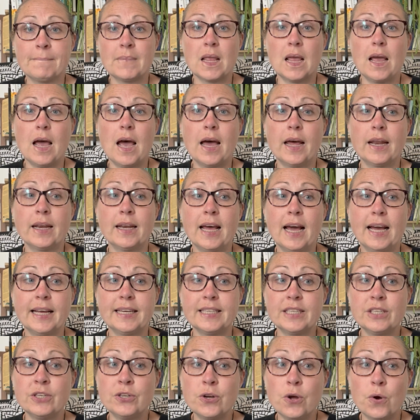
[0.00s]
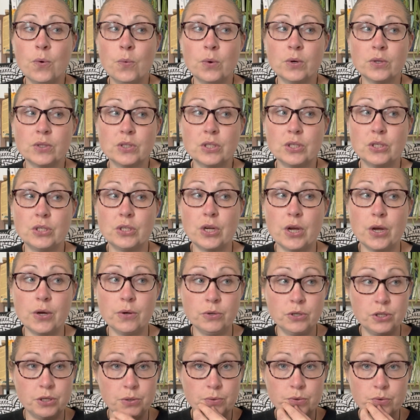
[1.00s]
and I didn't know what to do.
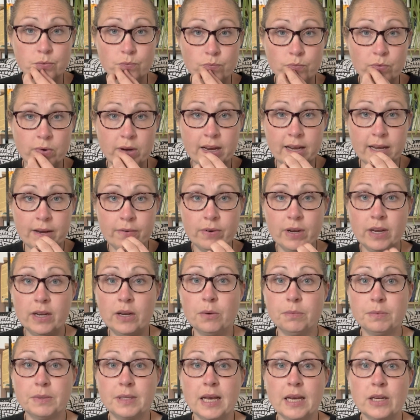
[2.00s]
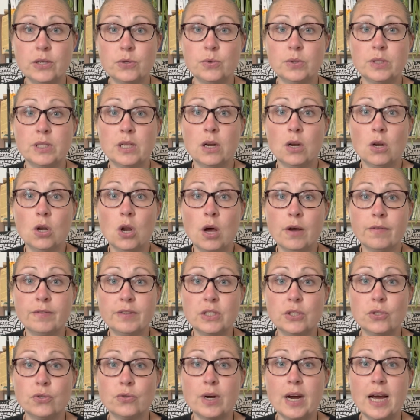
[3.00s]
She was really upset. She was in a lot of
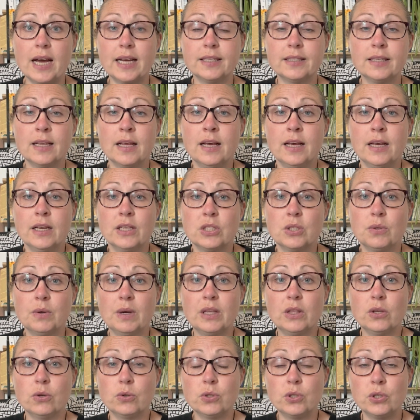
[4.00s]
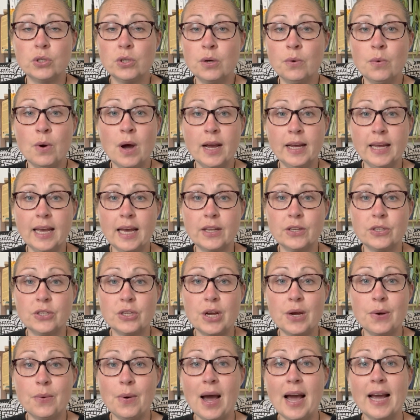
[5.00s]
distress. So I thought, do you know what I can
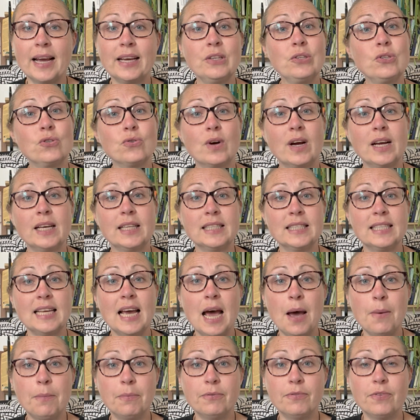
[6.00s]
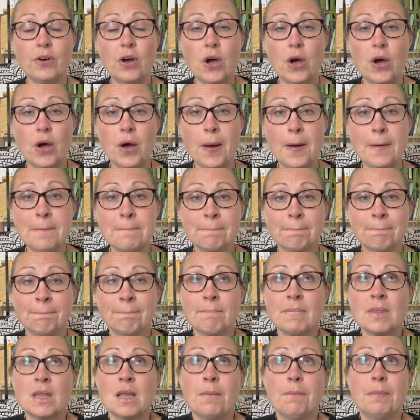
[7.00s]
do? I can try and tap for her,
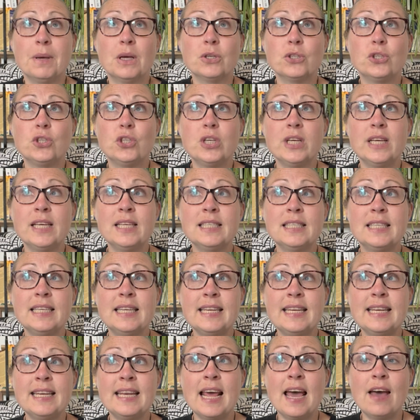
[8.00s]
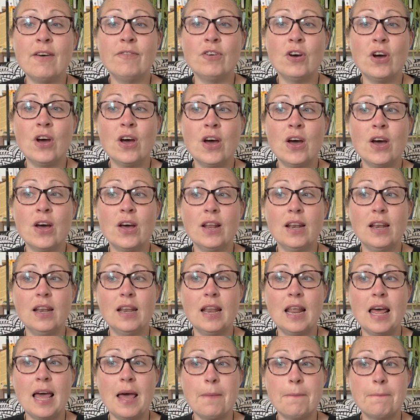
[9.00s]
because she's never
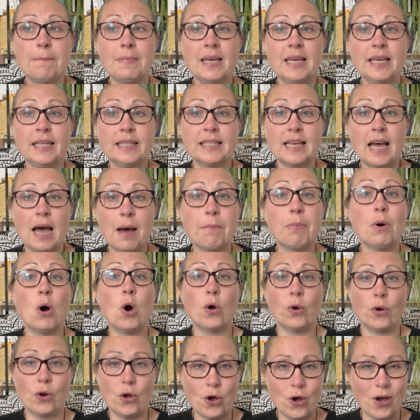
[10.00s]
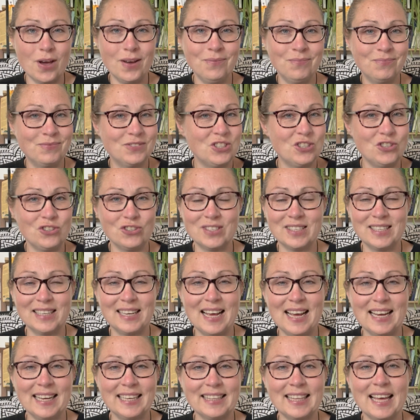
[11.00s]
let me tap on her. She doesn't
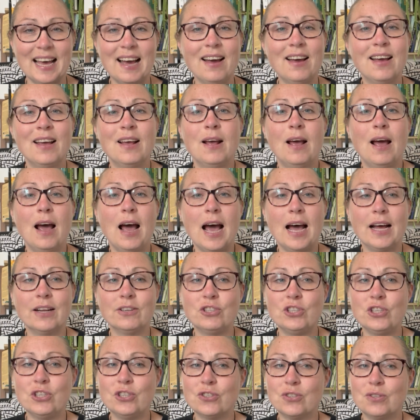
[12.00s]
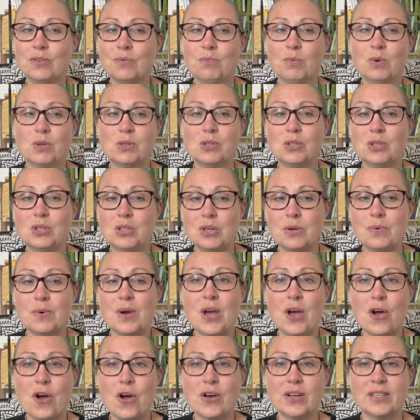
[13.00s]
like that, and she doesn't want to do it
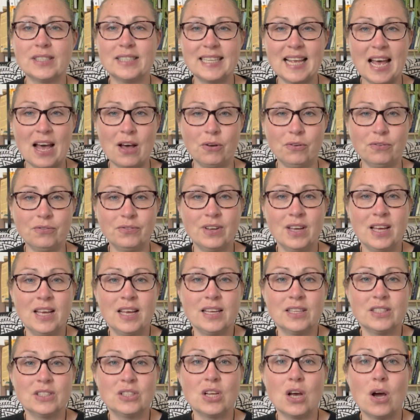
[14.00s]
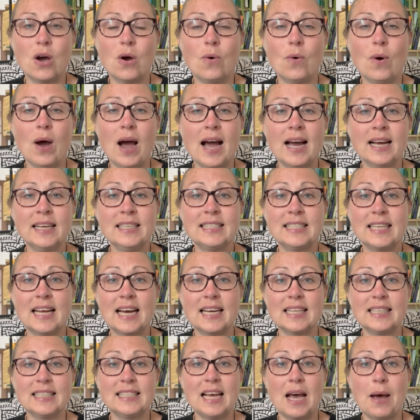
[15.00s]
herself. So I
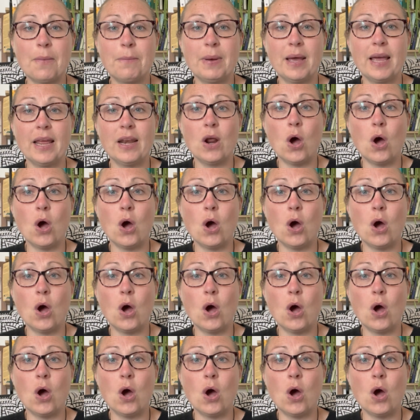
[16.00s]
started tapping